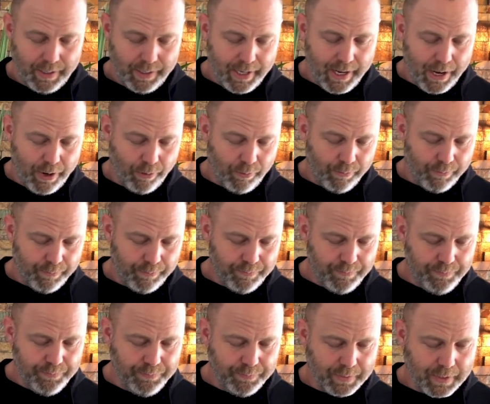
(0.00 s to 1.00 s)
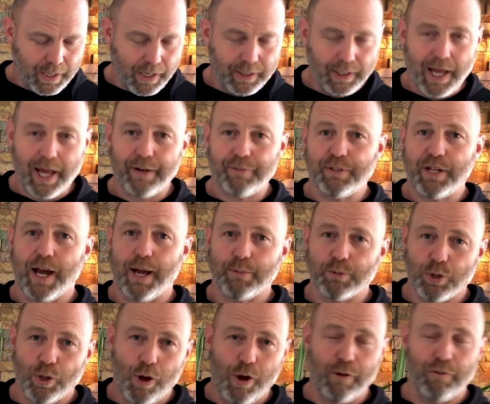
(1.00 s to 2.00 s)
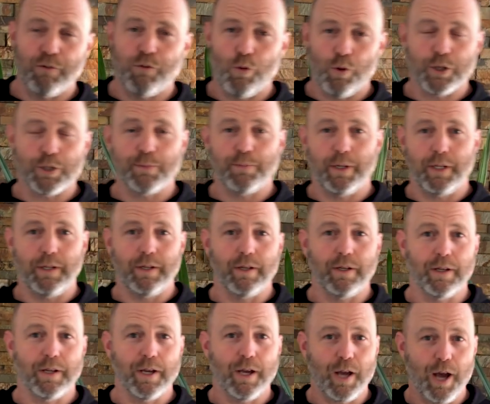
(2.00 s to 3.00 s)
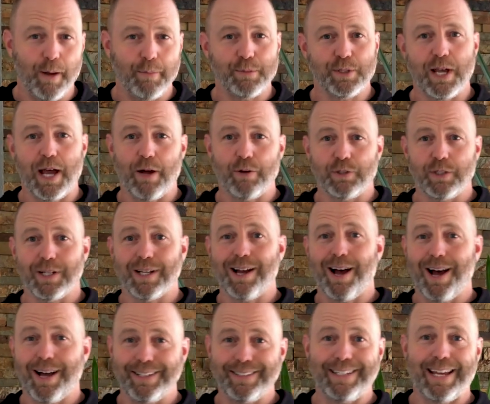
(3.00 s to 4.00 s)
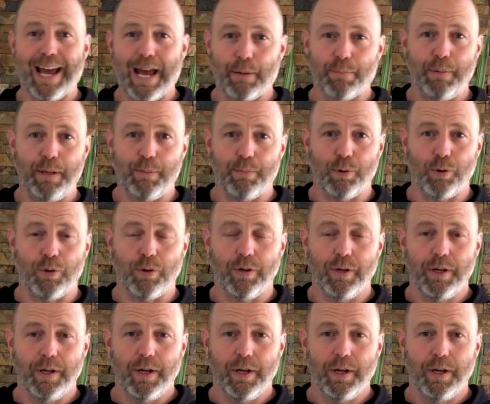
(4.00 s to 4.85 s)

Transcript: Now, a lot of times law enforcement comes out to contact people,